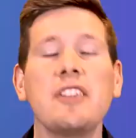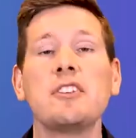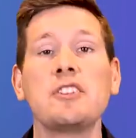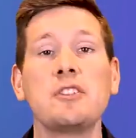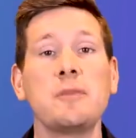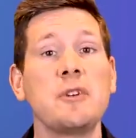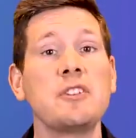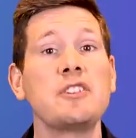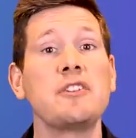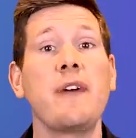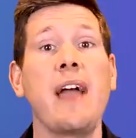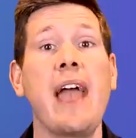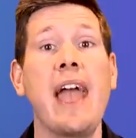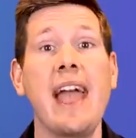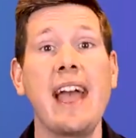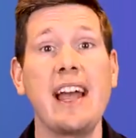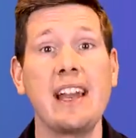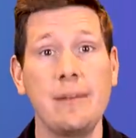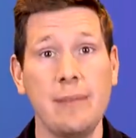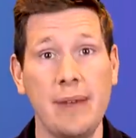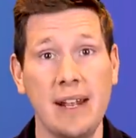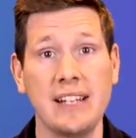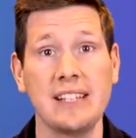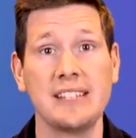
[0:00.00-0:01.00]
There's a bunch of
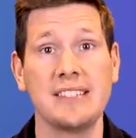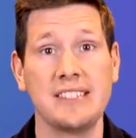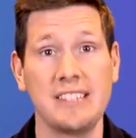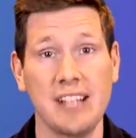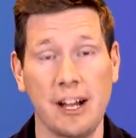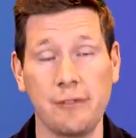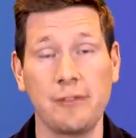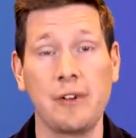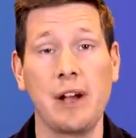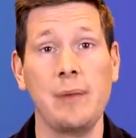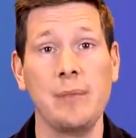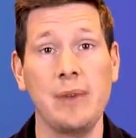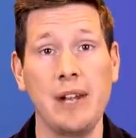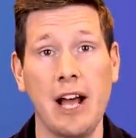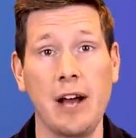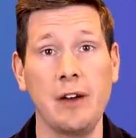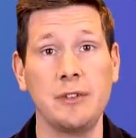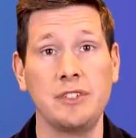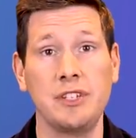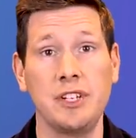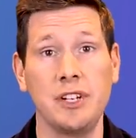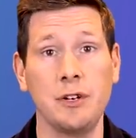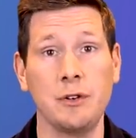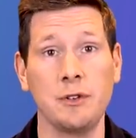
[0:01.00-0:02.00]
animated stuff coming
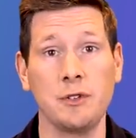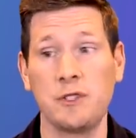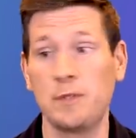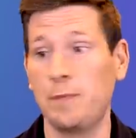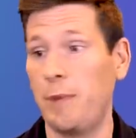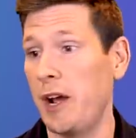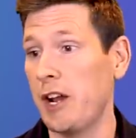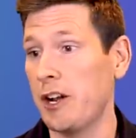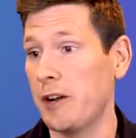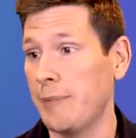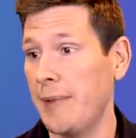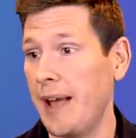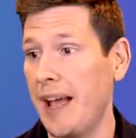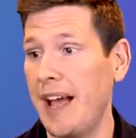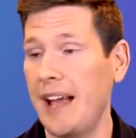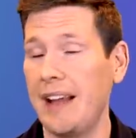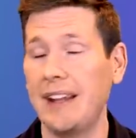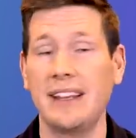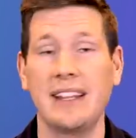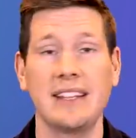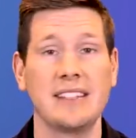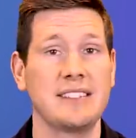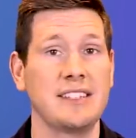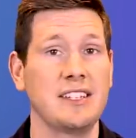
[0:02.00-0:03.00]
out too.
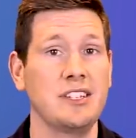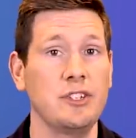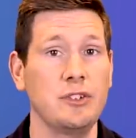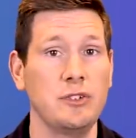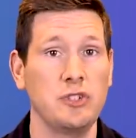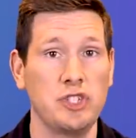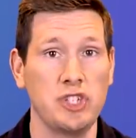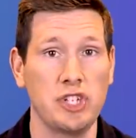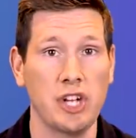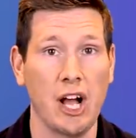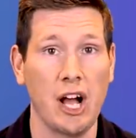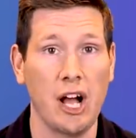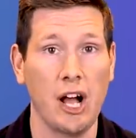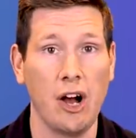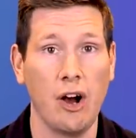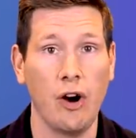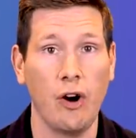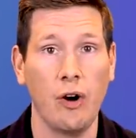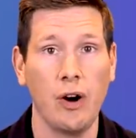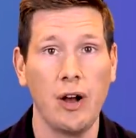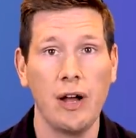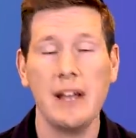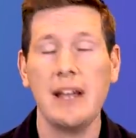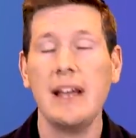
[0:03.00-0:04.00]
Spider-Man gets a new
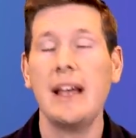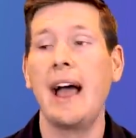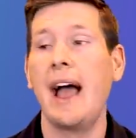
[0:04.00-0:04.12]
show.